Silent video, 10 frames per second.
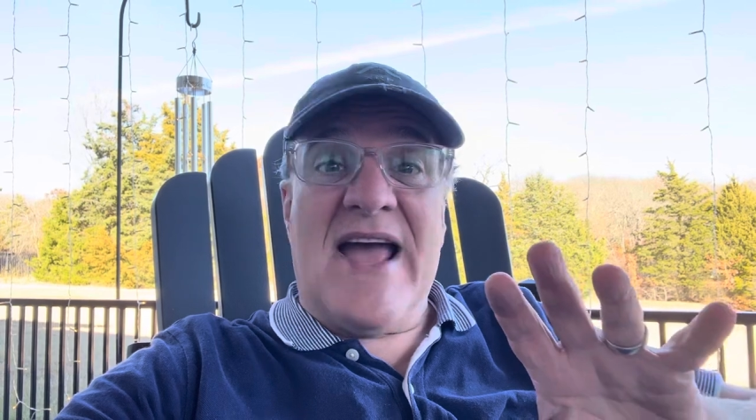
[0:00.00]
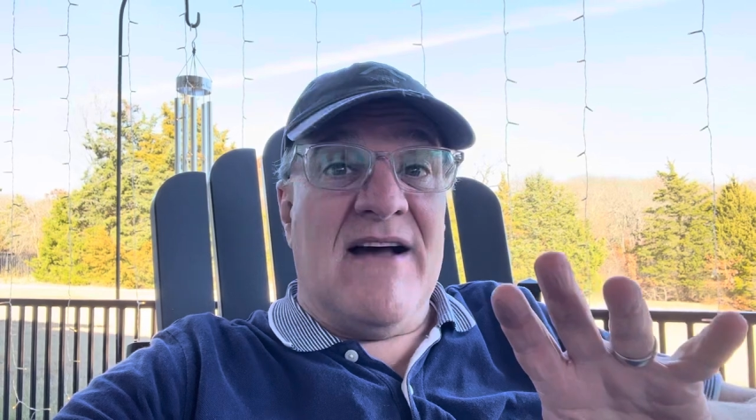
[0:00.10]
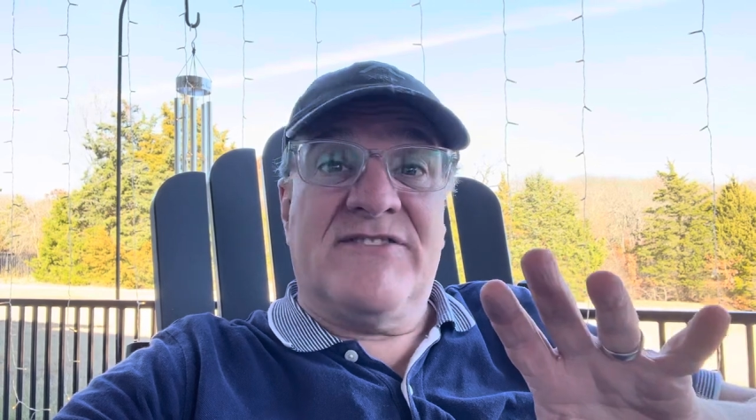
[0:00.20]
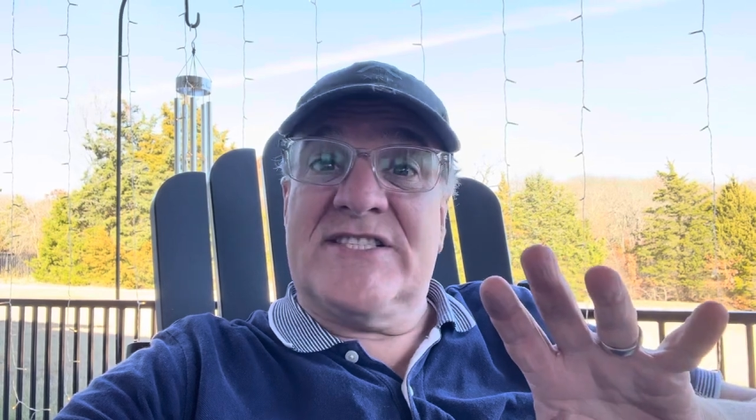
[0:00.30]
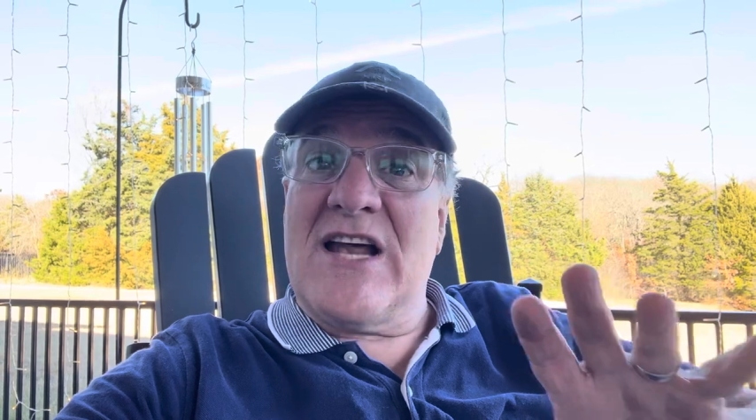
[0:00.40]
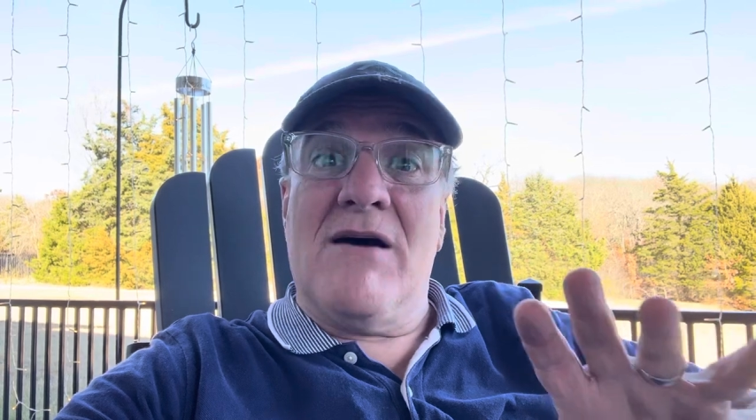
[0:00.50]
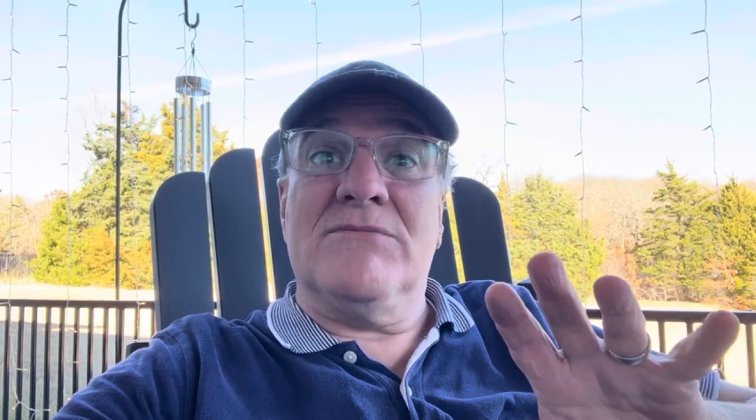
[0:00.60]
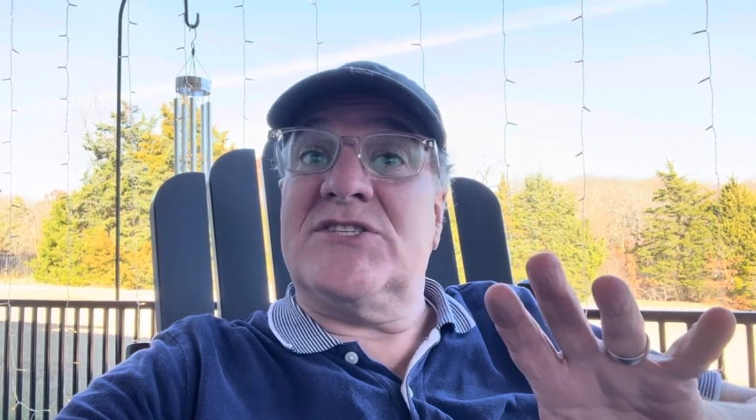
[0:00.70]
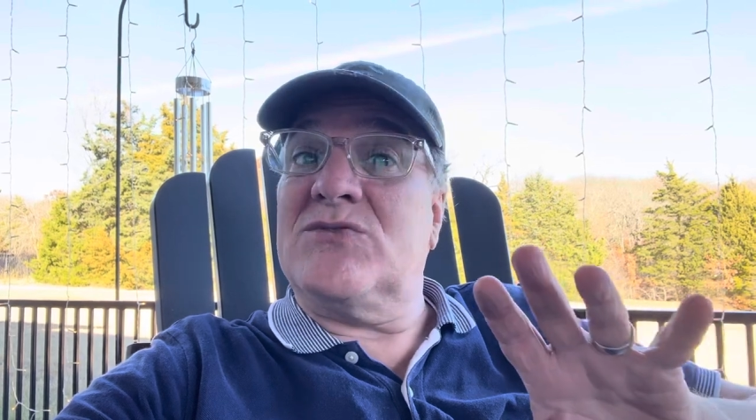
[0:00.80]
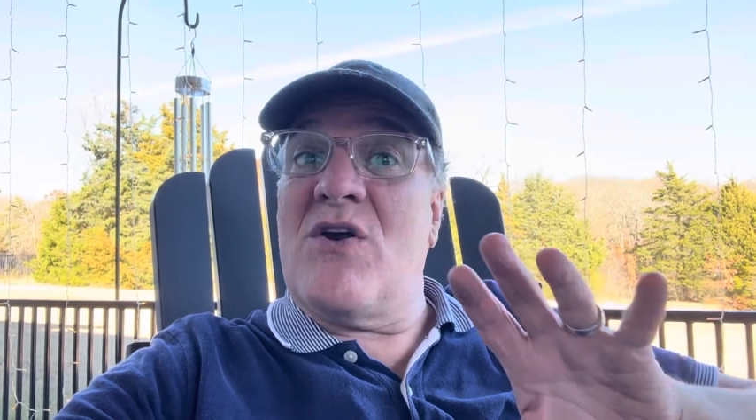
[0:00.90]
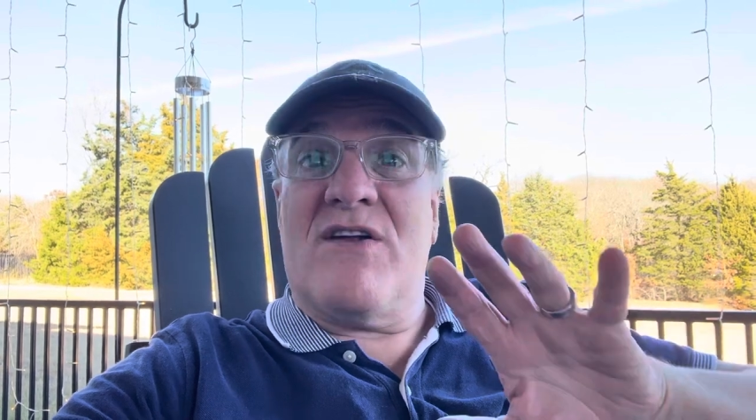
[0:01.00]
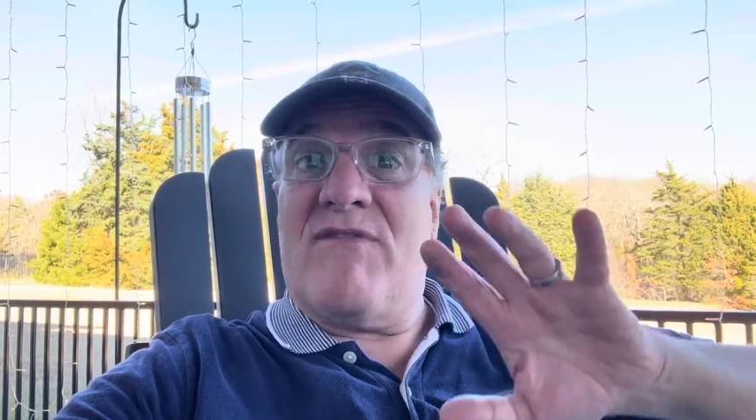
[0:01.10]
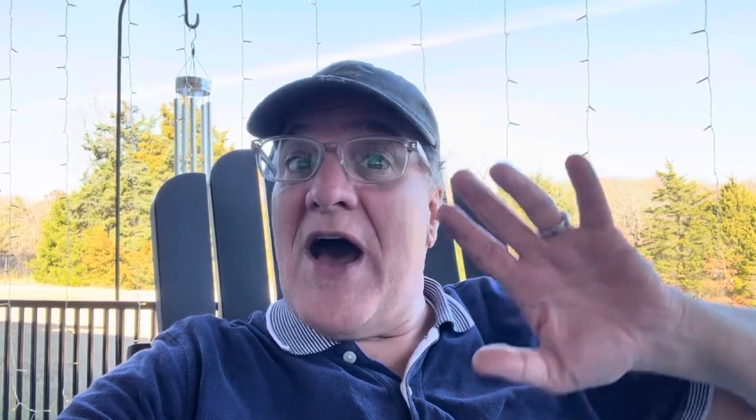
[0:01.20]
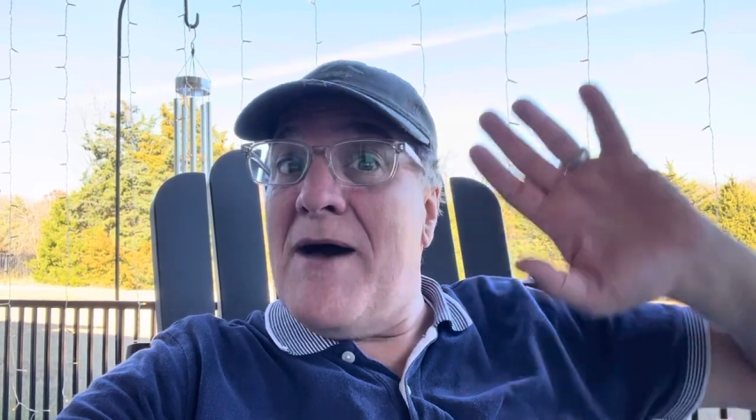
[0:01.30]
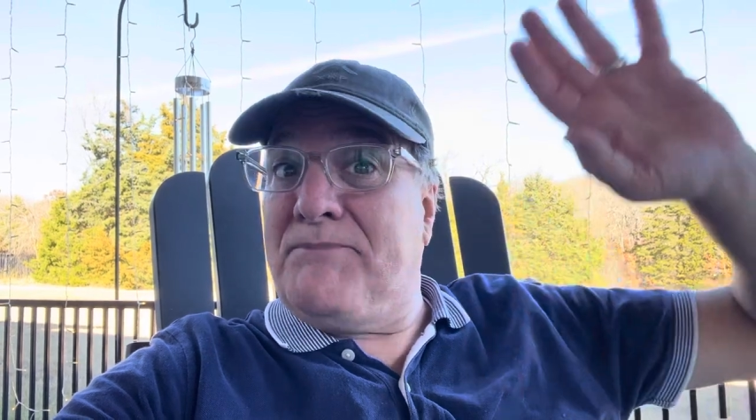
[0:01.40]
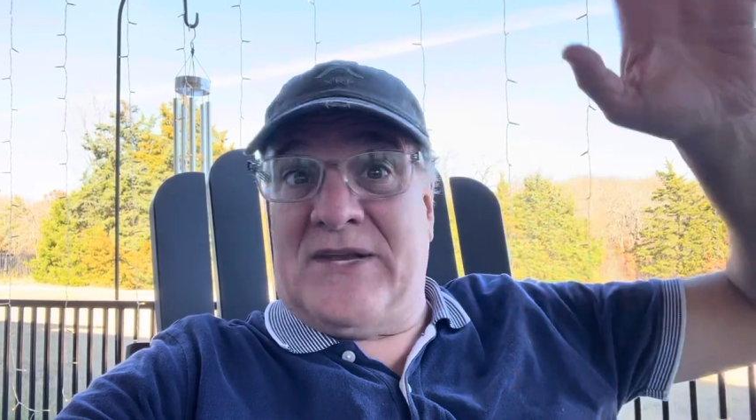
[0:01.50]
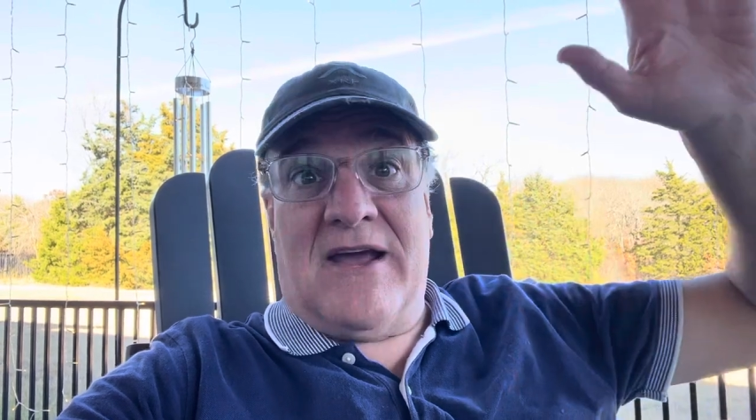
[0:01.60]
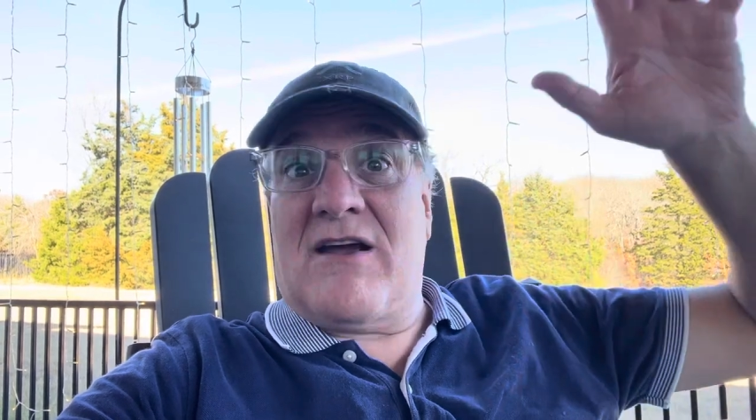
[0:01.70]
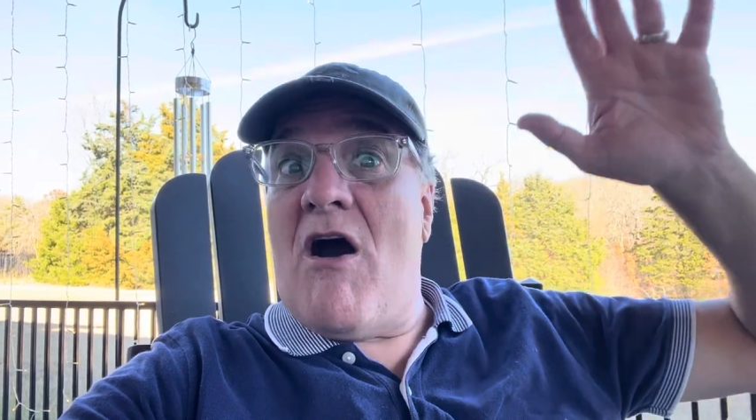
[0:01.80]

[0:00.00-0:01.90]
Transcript: have some sort of uptick